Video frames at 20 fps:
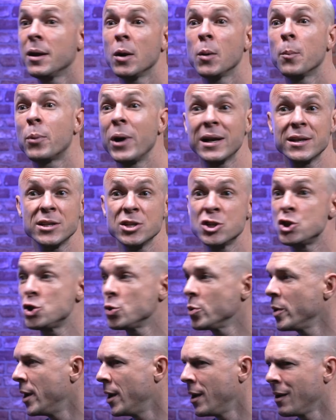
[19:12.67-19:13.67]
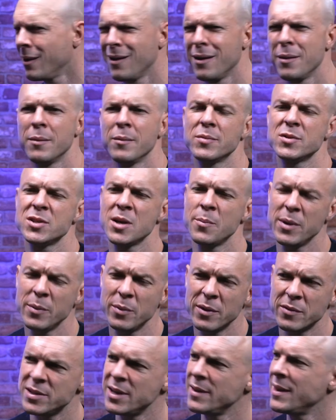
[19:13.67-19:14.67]
Practice tour. Some people have
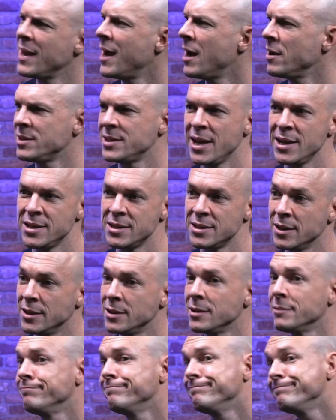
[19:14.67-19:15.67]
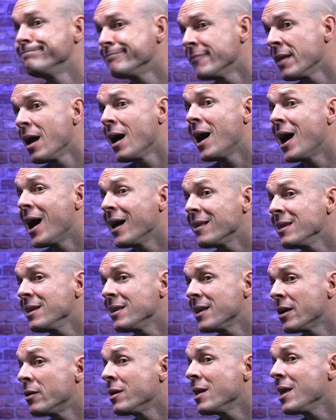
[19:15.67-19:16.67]
said they're outdated. I think
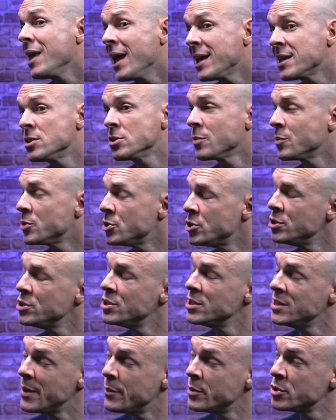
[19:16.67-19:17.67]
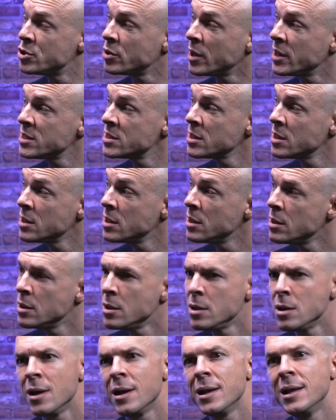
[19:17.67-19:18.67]
they're an excellent opportunity to demonstrate.
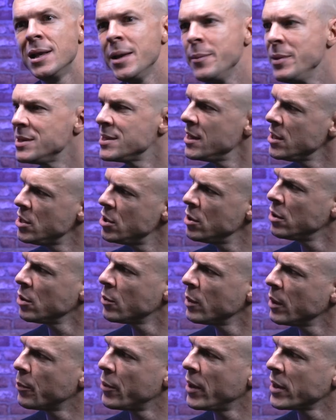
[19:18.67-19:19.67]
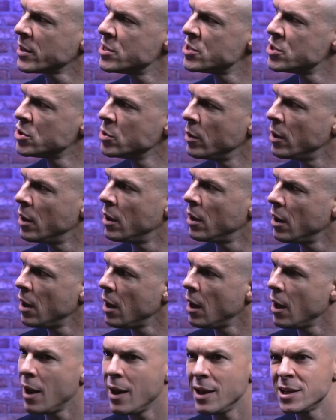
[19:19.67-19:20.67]
Let me take you on a quick practice tour,
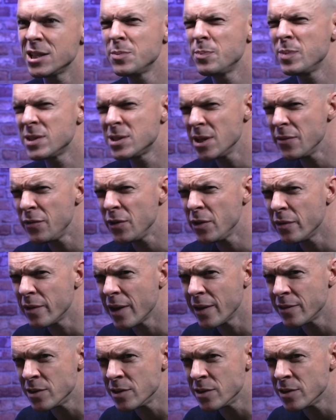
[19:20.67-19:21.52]
specifically for other